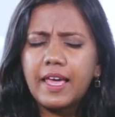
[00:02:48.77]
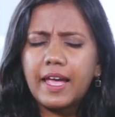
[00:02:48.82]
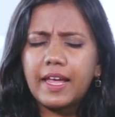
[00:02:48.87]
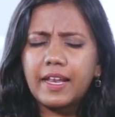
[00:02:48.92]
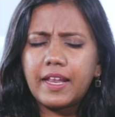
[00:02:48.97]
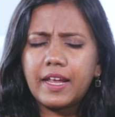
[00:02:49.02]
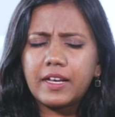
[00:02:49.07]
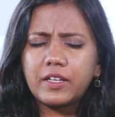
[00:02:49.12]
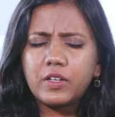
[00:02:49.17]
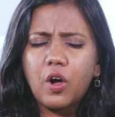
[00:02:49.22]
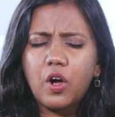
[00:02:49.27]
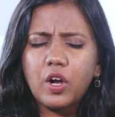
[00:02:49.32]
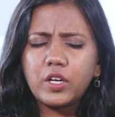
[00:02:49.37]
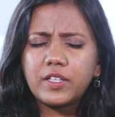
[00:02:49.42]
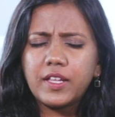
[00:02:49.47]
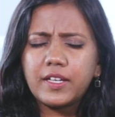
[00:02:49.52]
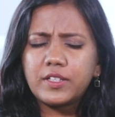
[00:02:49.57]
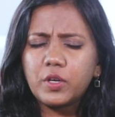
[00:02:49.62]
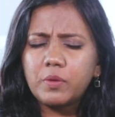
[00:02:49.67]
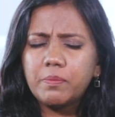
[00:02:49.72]
And
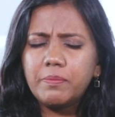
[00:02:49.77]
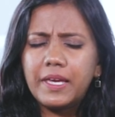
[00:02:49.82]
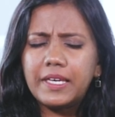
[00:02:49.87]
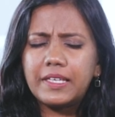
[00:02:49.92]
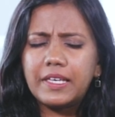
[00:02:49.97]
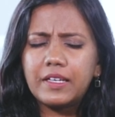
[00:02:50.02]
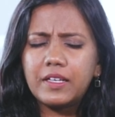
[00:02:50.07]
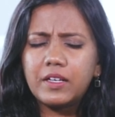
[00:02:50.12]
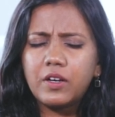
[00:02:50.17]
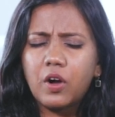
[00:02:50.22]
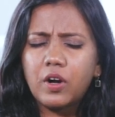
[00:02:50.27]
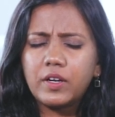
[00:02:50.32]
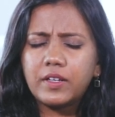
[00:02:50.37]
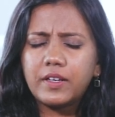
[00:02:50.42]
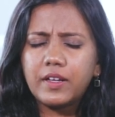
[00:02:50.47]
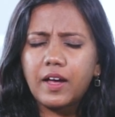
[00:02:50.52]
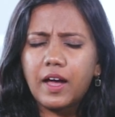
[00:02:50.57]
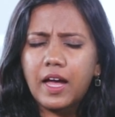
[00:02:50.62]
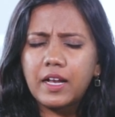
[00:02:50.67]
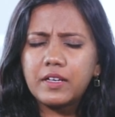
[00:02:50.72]
God, that You're making, Lord,
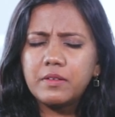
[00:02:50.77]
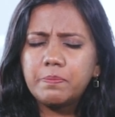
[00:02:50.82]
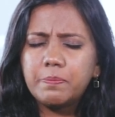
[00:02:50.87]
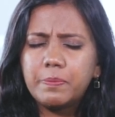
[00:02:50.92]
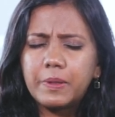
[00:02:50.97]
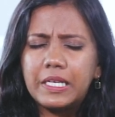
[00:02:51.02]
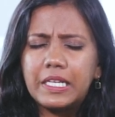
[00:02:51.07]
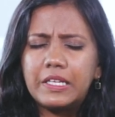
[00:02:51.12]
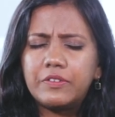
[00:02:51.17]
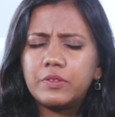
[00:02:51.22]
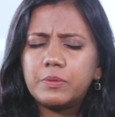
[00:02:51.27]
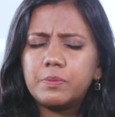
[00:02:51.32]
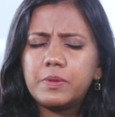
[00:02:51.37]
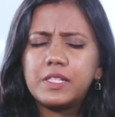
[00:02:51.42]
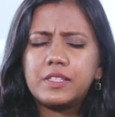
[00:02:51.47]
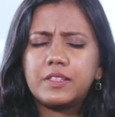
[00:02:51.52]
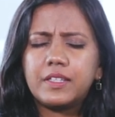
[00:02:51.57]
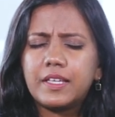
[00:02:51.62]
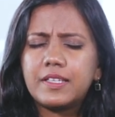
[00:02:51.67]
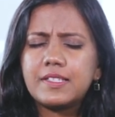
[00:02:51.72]
unbelievable
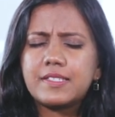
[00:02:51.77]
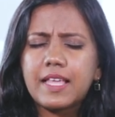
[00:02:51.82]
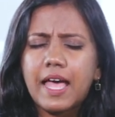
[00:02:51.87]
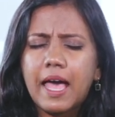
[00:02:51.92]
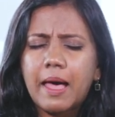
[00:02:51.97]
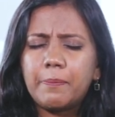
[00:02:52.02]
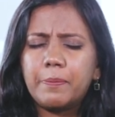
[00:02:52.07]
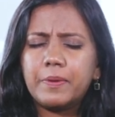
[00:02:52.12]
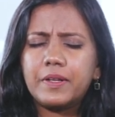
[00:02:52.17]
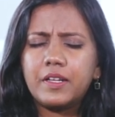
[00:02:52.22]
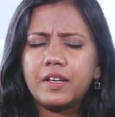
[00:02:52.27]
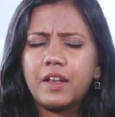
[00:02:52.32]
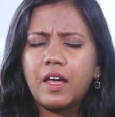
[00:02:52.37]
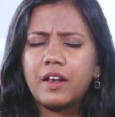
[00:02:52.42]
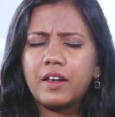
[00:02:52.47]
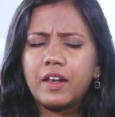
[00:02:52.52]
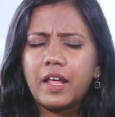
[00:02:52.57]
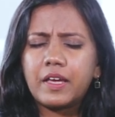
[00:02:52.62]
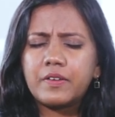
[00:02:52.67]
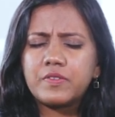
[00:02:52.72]
things happen in
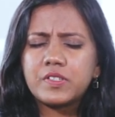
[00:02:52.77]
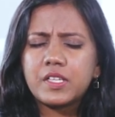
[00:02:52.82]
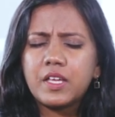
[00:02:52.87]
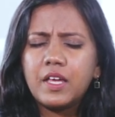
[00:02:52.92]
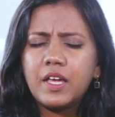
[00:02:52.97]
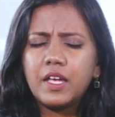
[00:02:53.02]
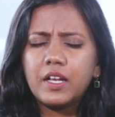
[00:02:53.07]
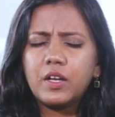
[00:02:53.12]
our lives.